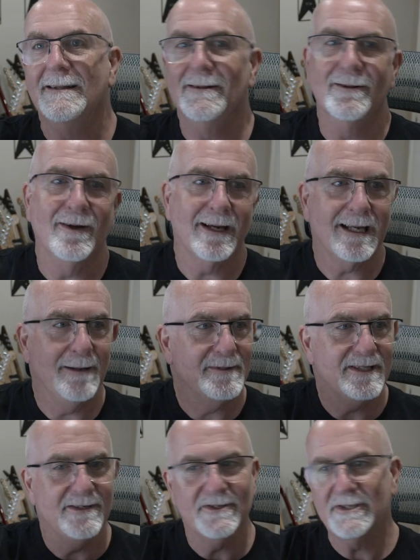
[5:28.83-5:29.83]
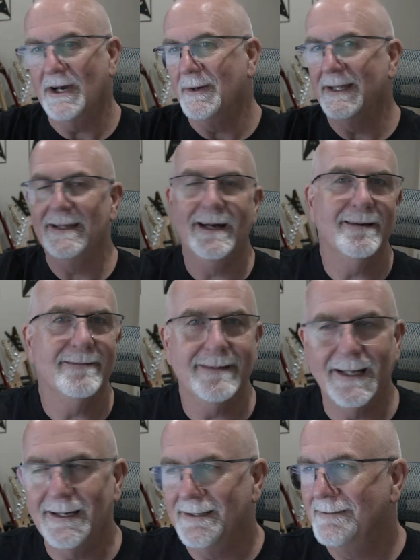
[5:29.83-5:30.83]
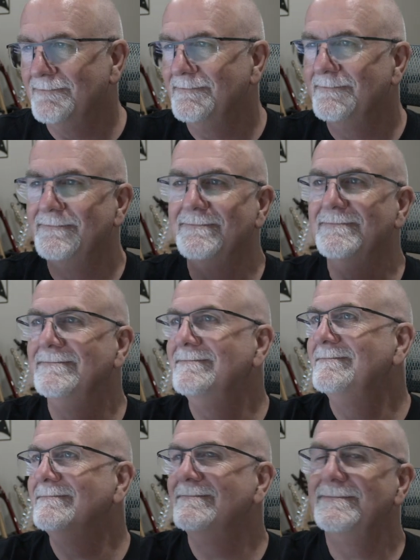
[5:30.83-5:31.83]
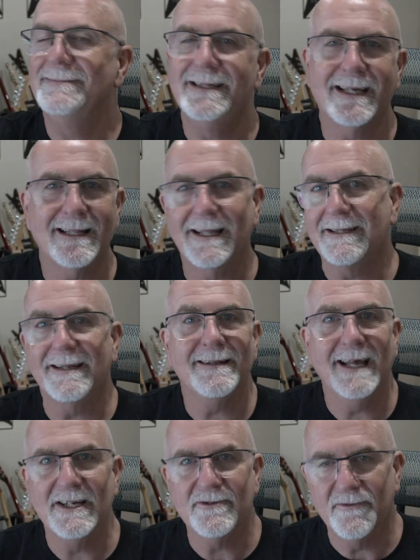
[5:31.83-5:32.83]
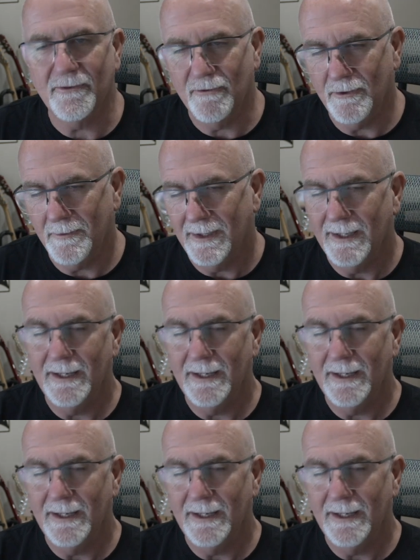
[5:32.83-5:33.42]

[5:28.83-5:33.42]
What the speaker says: Light comes in showing the eclectic nature of the room.